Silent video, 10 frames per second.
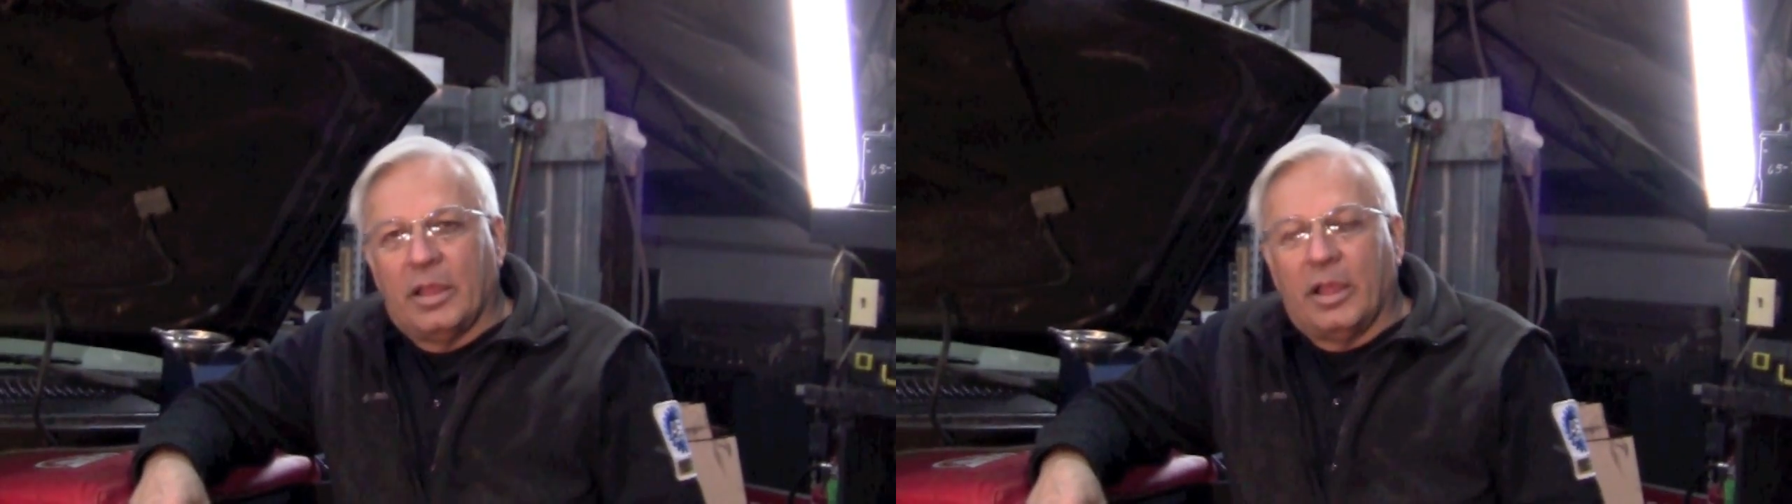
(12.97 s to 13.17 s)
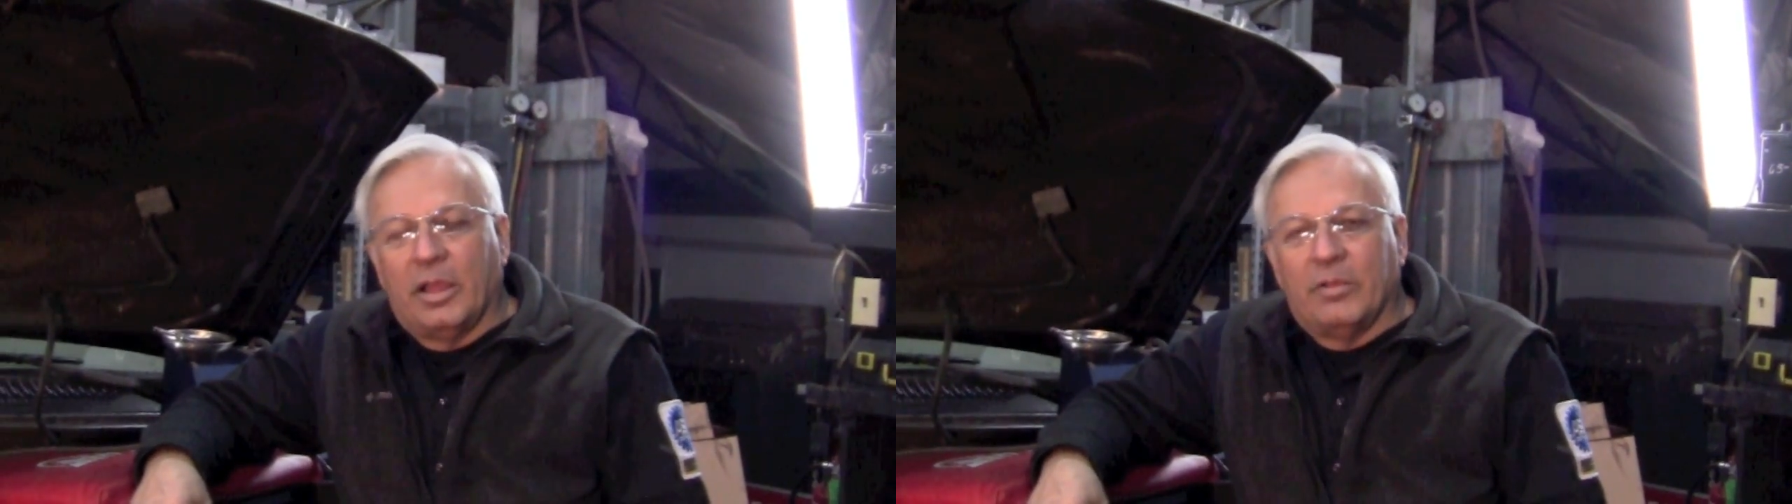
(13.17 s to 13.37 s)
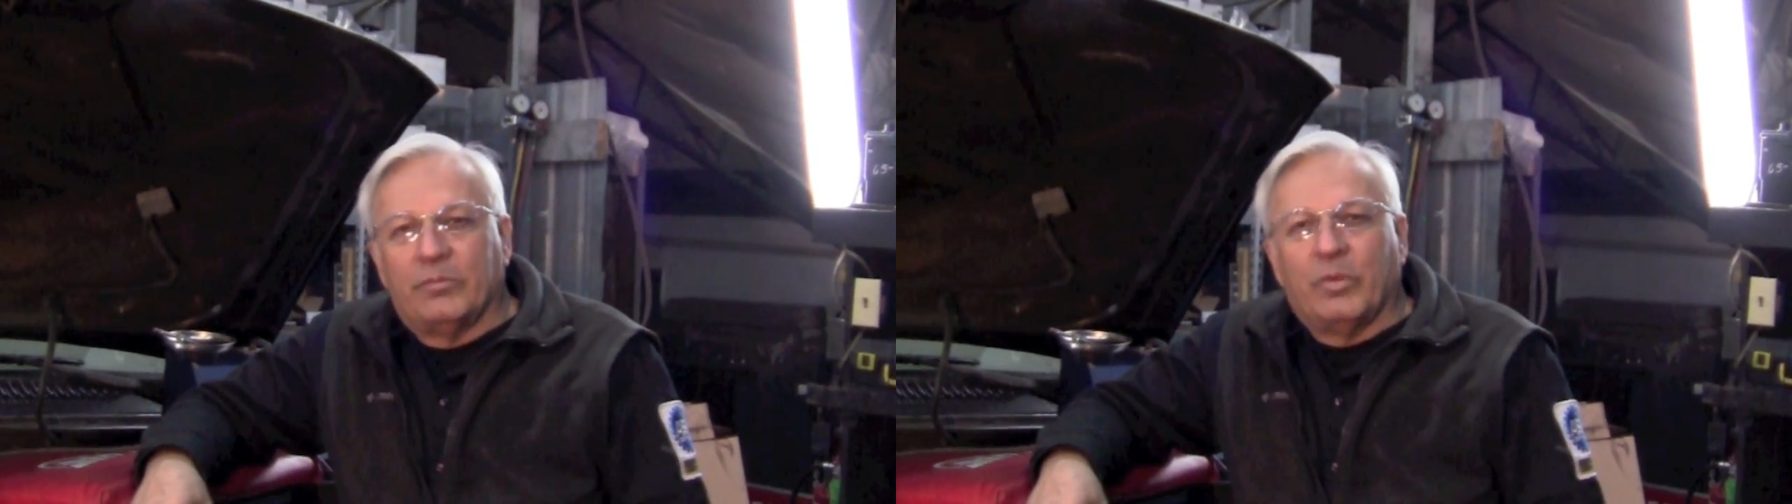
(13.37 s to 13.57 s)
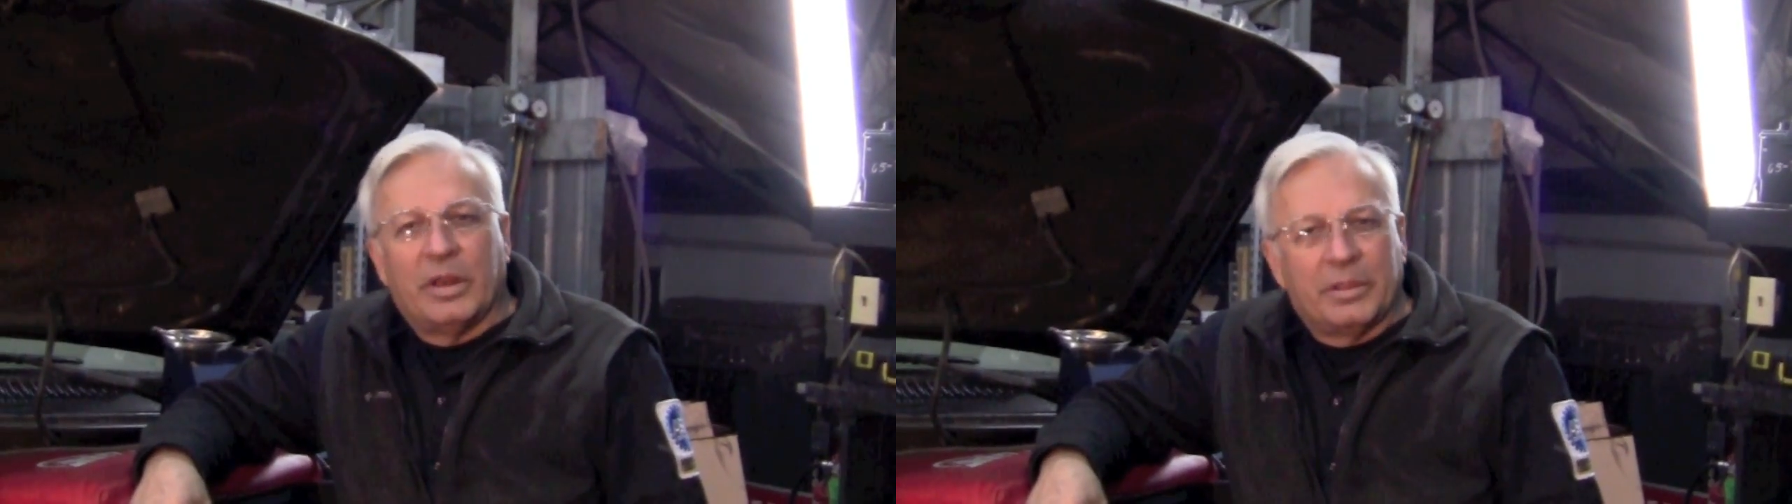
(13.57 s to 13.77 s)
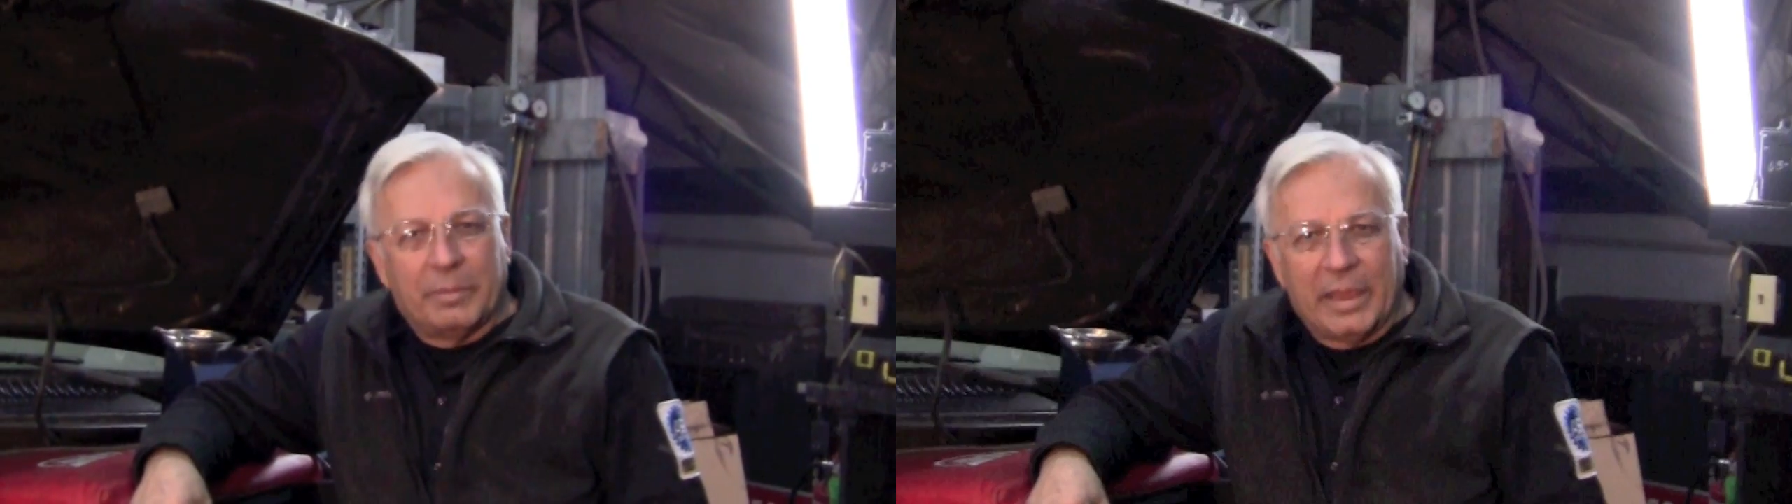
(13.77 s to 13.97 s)
of
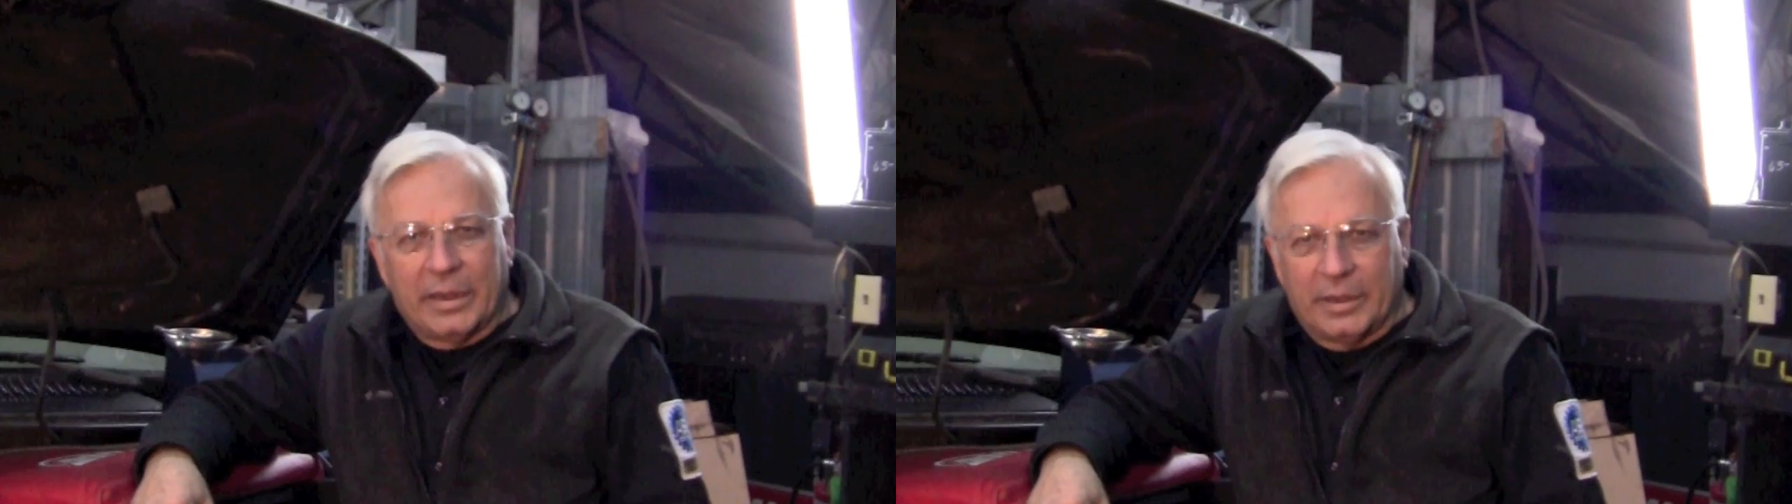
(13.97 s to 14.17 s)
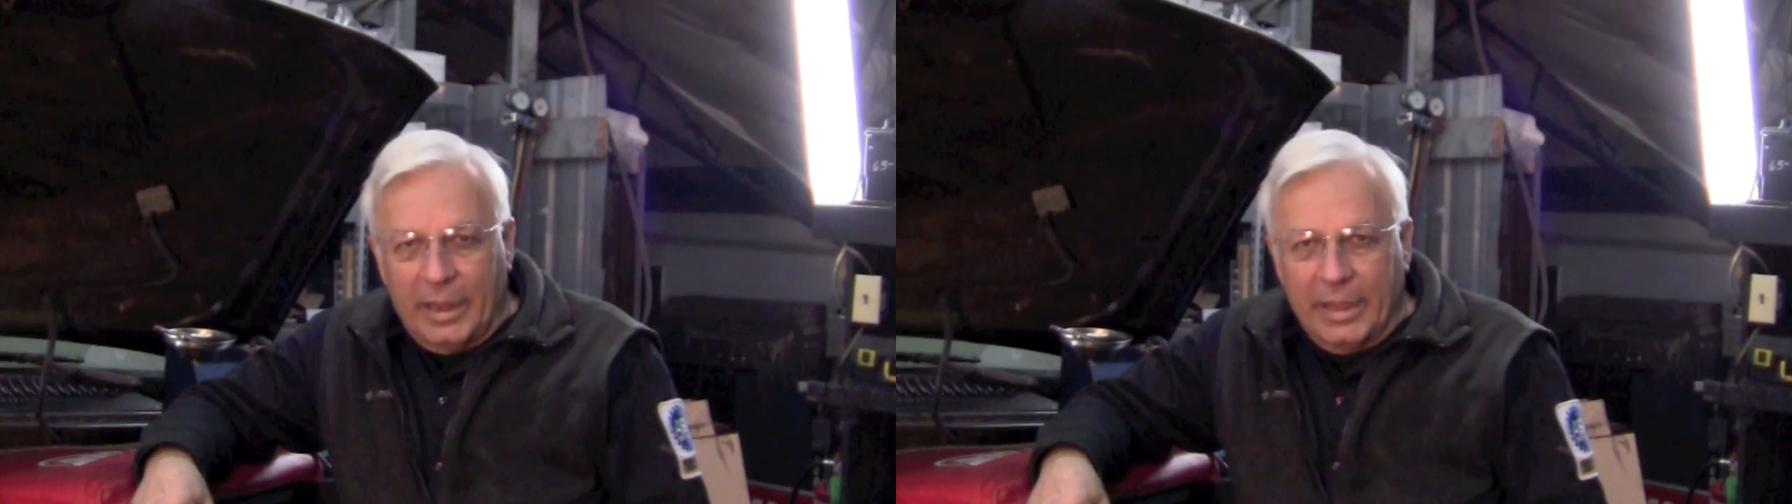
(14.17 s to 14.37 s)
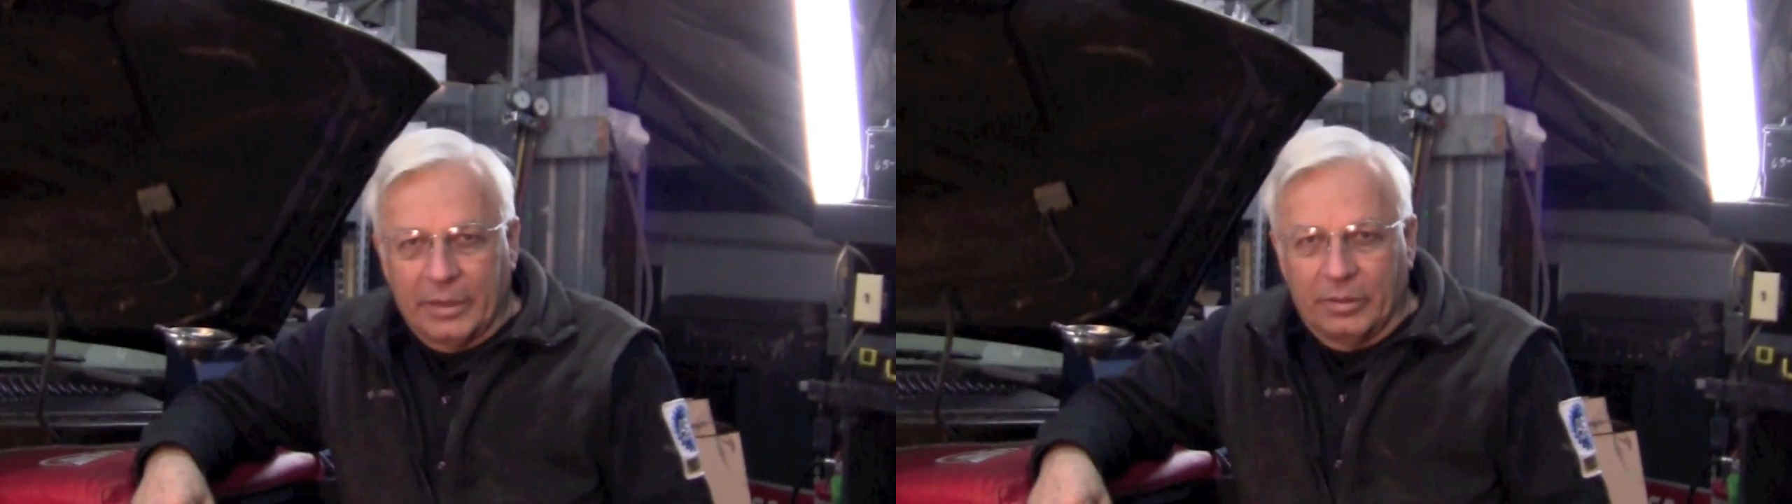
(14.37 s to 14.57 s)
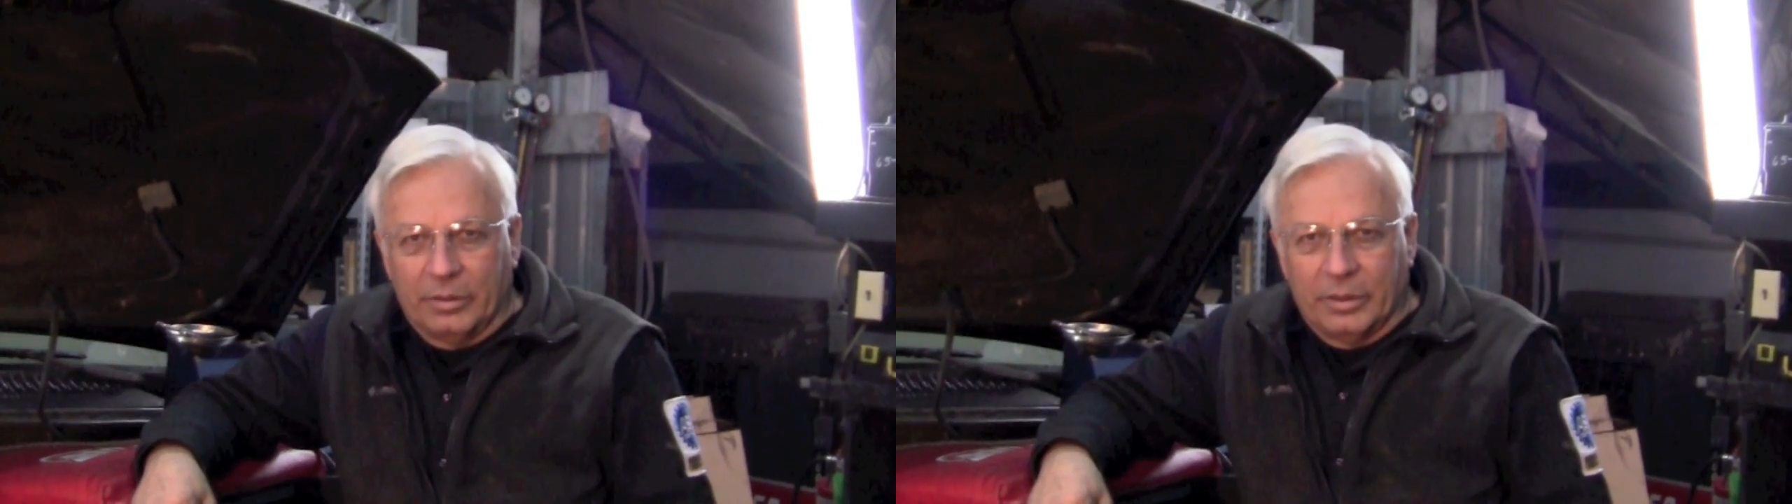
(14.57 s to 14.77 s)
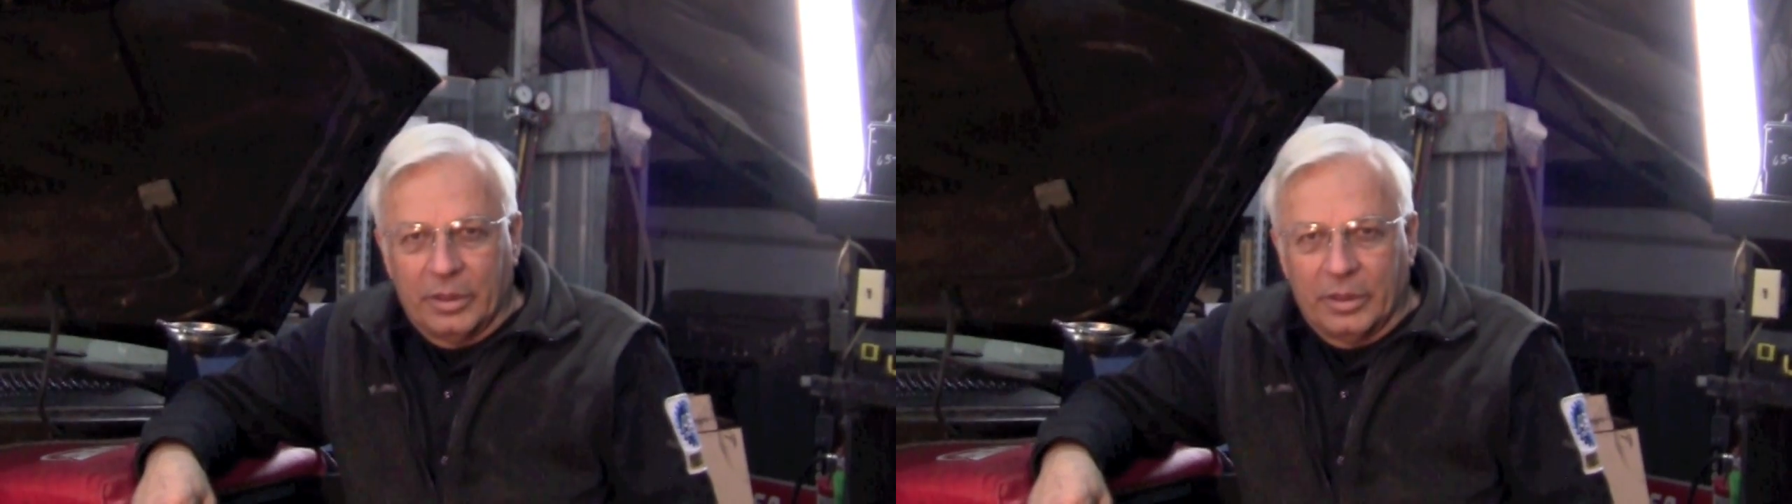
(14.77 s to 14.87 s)
running bad at idle.